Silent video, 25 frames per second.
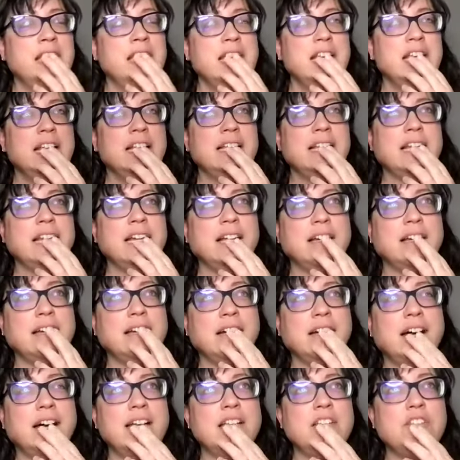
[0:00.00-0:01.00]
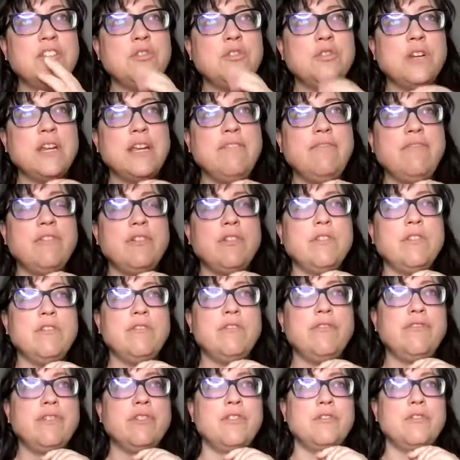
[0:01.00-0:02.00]
like I stray further and
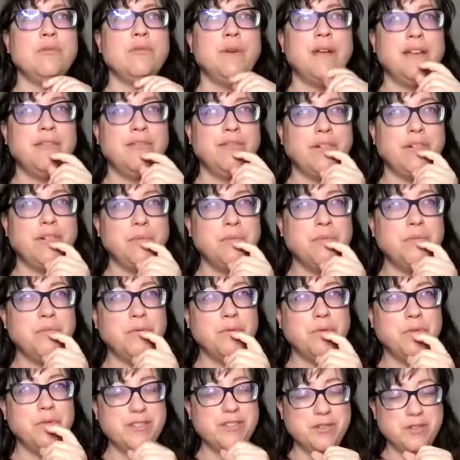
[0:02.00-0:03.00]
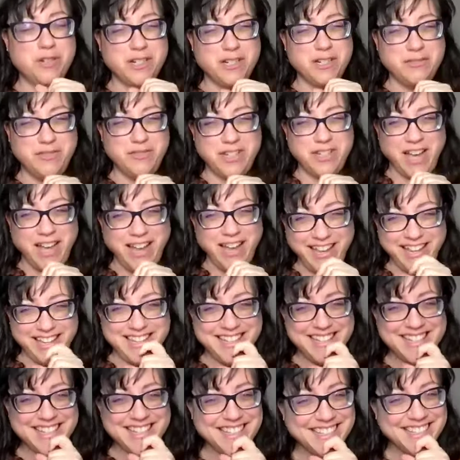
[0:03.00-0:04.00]
further away from restrictive
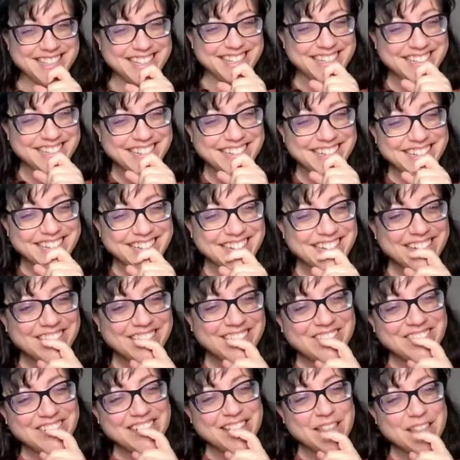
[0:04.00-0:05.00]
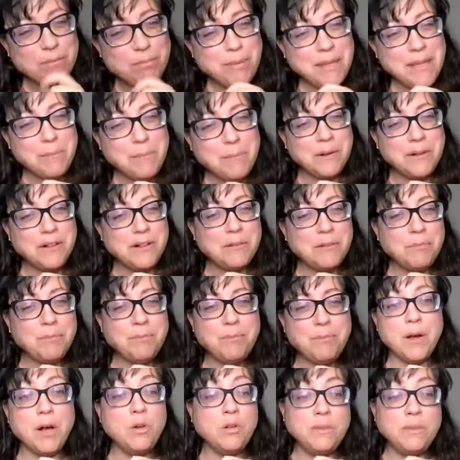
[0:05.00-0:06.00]
diets with people
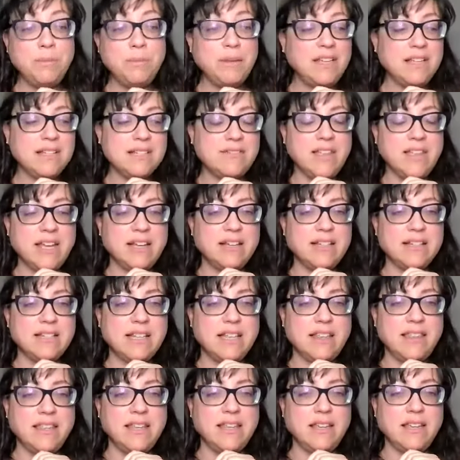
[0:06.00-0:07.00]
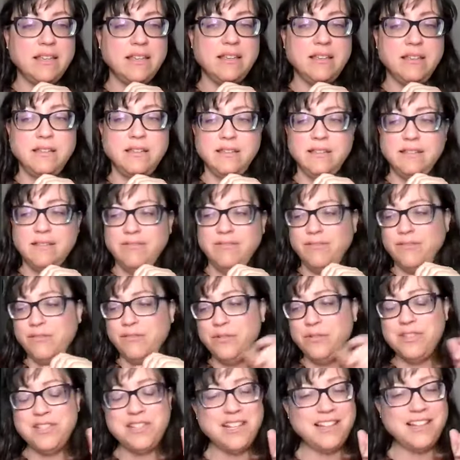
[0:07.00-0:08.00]
only because of that. Because I think
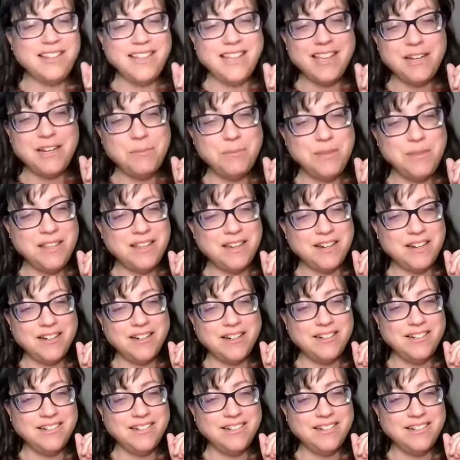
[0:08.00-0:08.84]
food's not the enemy there.